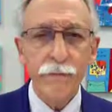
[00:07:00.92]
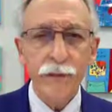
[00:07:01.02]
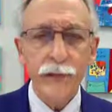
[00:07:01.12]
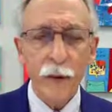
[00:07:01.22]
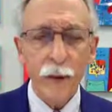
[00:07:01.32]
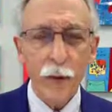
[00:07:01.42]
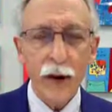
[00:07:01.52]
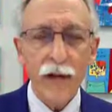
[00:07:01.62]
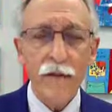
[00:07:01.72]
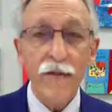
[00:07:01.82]
A little
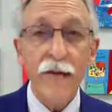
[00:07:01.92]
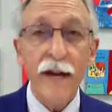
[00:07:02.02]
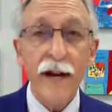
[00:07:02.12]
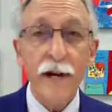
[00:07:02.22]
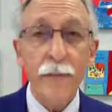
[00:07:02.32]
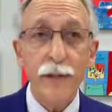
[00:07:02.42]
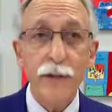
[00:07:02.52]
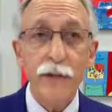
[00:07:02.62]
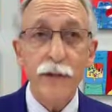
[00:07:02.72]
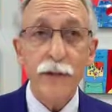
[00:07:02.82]
while after that, a
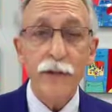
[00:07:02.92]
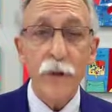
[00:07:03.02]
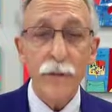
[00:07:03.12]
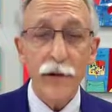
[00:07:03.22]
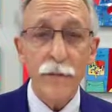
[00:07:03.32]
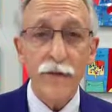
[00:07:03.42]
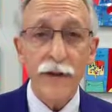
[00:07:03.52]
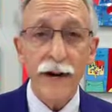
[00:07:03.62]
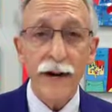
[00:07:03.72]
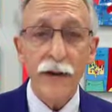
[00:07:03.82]
policeman drove up to
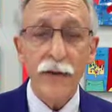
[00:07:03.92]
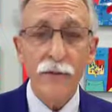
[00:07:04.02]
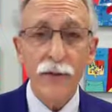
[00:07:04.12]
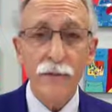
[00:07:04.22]
our house.